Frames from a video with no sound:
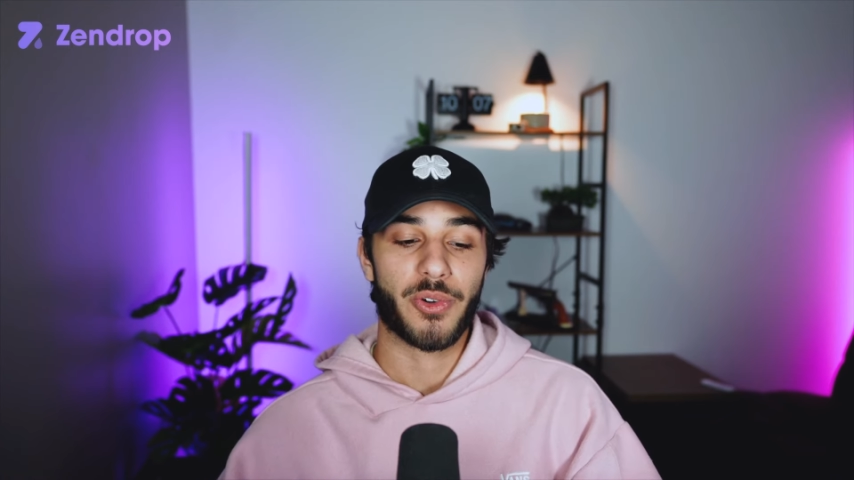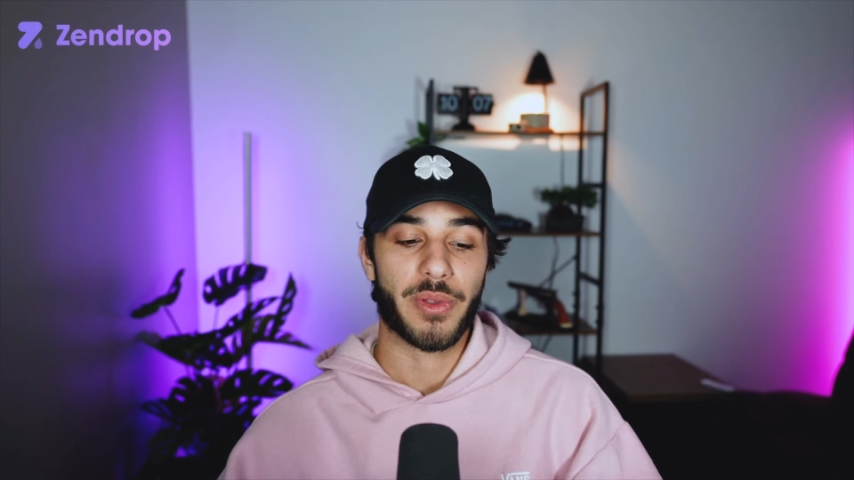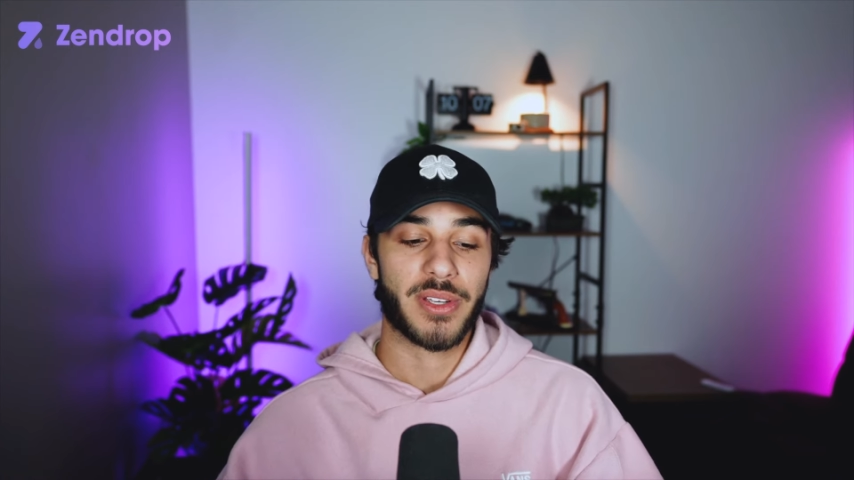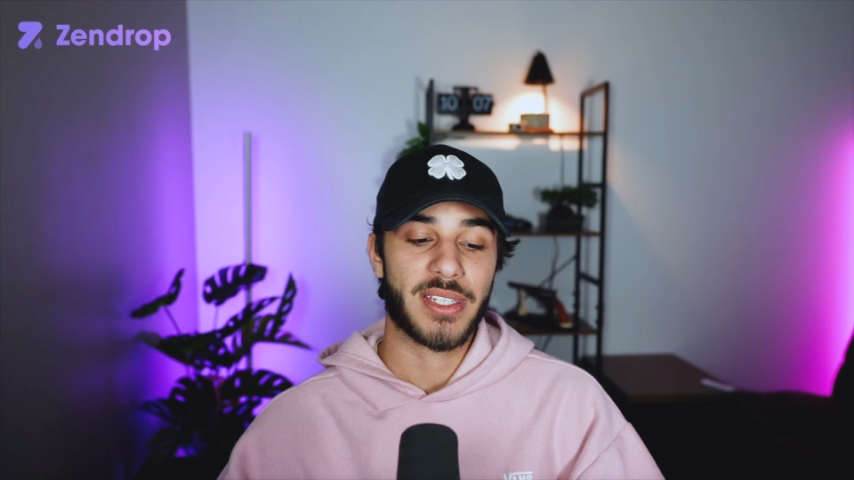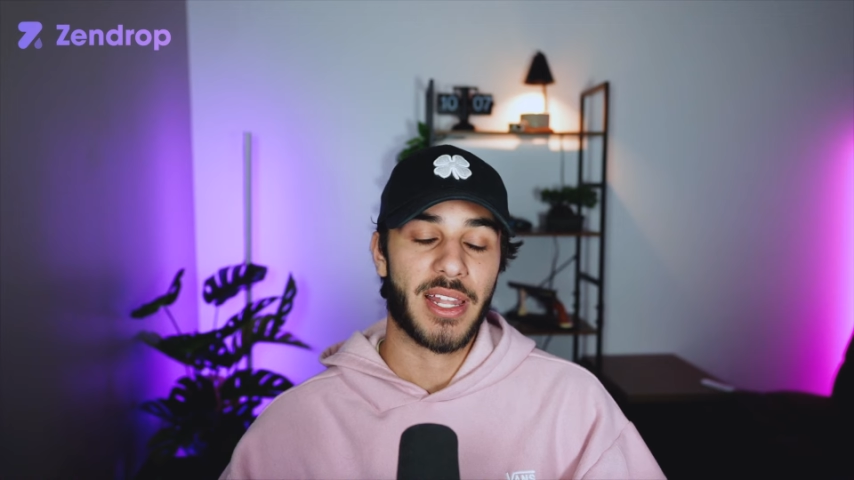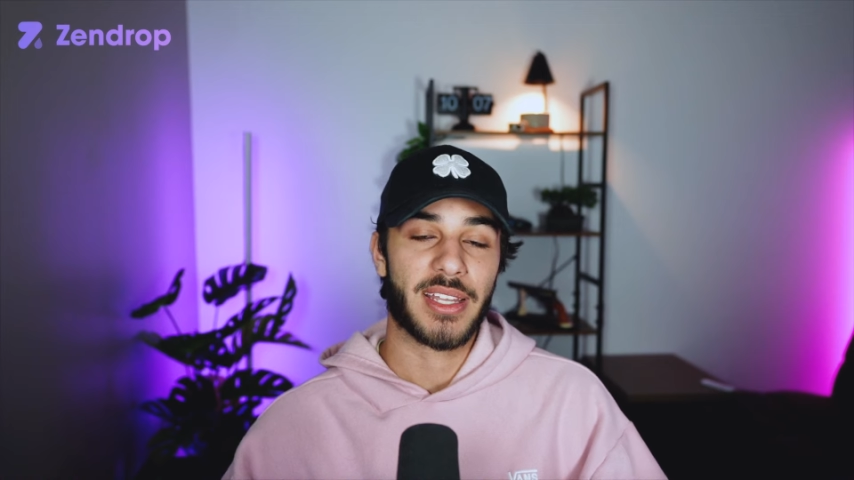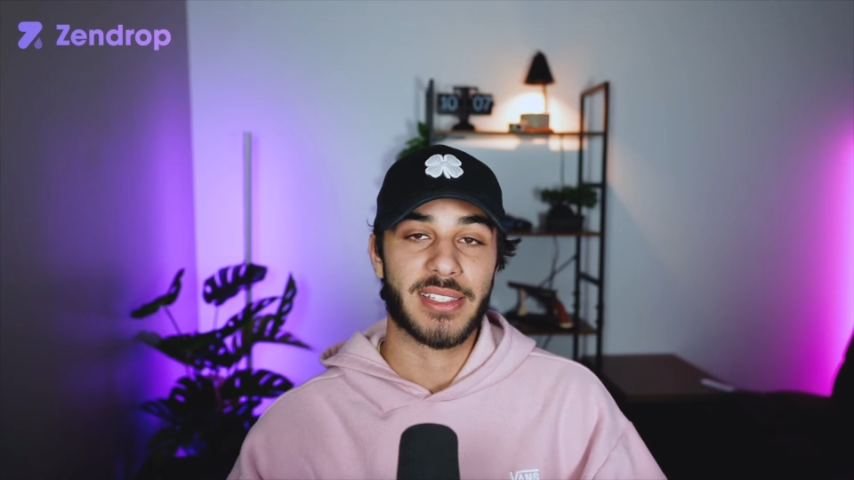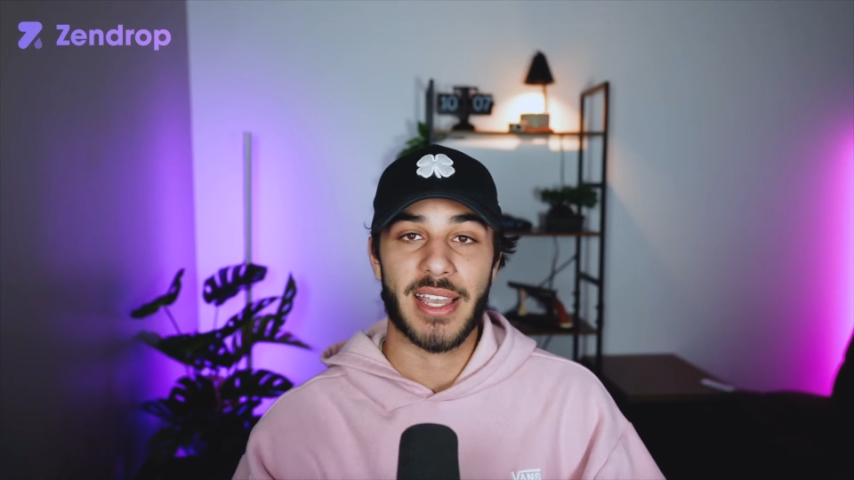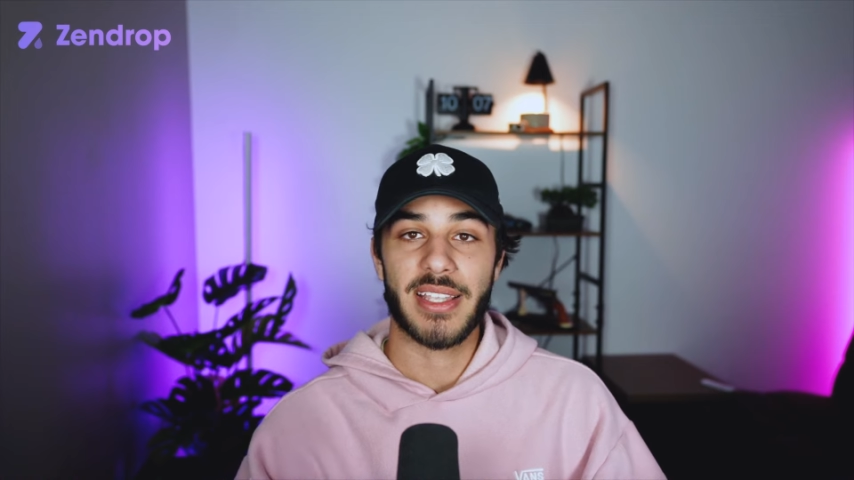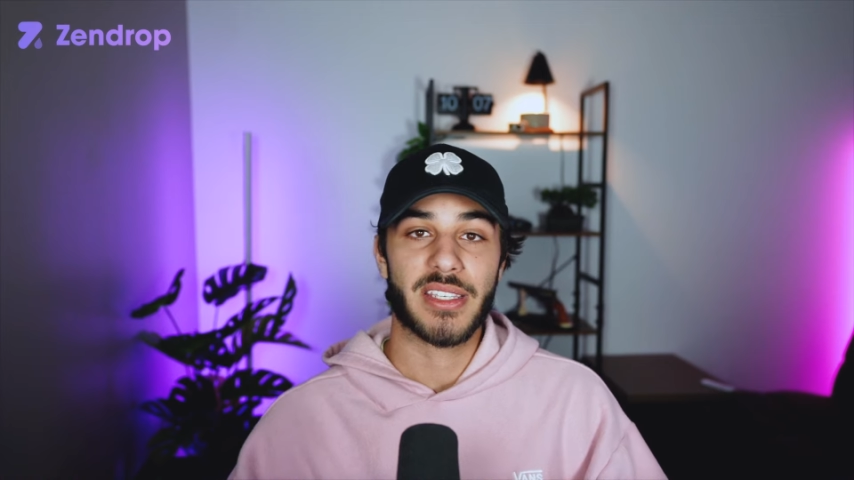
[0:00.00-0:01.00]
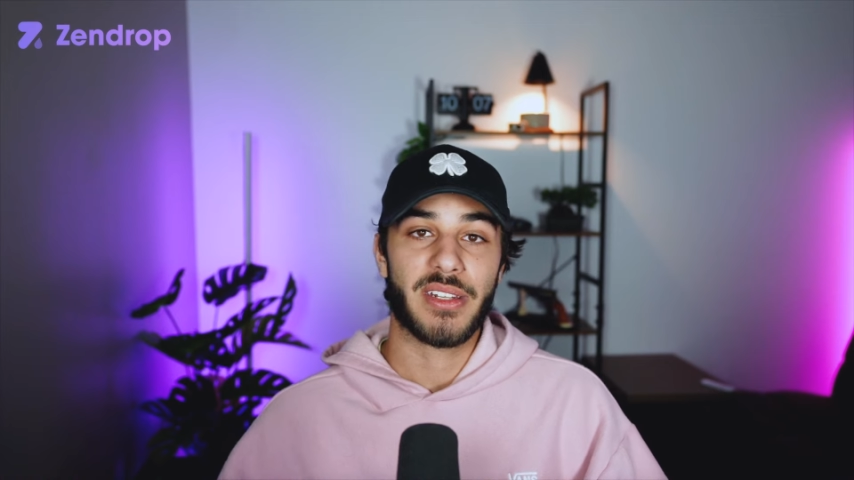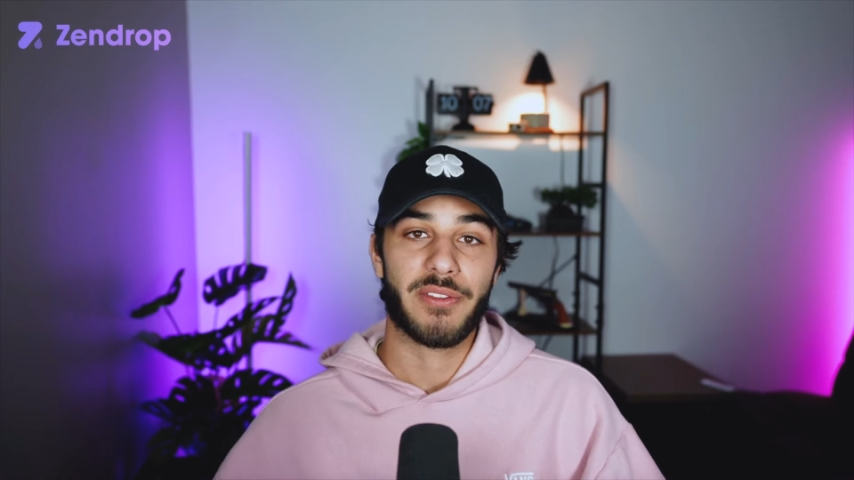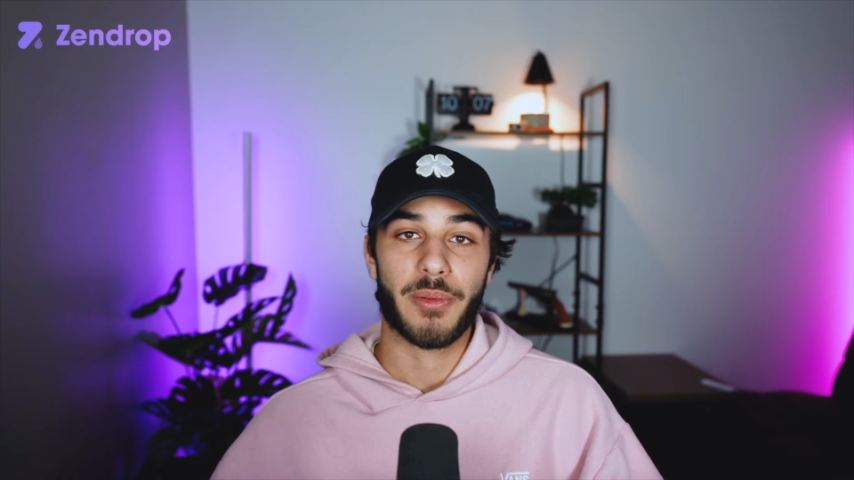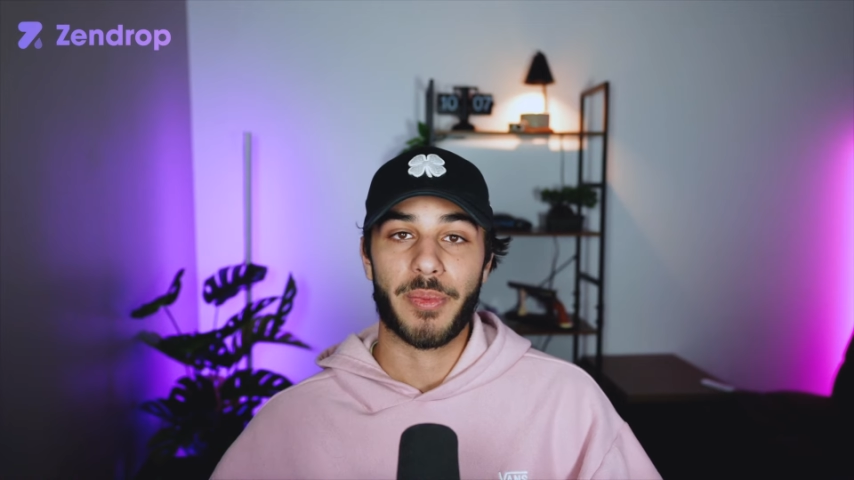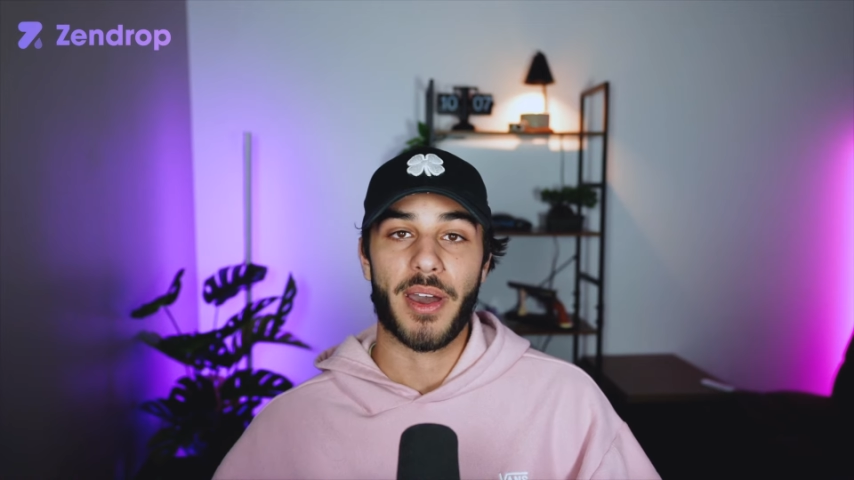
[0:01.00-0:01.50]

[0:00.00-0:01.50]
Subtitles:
where they're selling tens of different